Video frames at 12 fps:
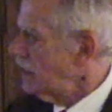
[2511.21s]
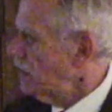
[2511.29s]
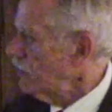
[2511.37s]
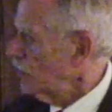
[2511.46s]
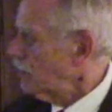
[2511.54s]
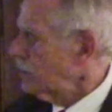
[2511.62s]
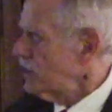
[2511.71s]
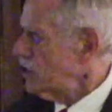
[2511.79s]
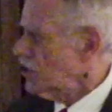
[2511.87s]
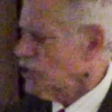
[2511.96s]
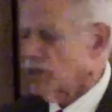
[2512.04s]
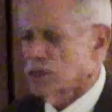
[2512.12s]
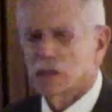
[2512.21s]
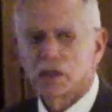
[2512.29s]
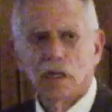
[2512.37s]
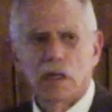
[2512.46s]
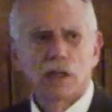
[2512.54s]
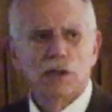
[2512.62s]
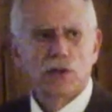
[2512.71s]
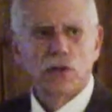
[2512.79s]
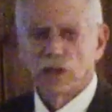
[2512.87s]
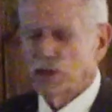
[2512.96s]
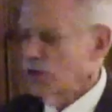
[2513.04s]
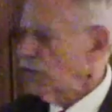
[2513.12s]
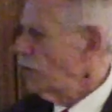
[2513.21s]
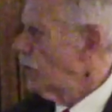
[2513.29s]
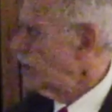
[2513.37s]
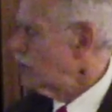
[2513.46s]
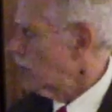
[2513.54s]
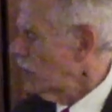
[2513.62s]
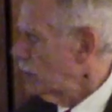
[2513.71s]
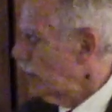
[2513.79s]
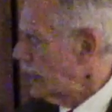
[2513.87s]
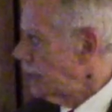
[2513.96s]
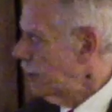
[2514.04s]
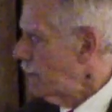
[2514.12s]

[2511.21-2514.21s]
different positions during the 30s already.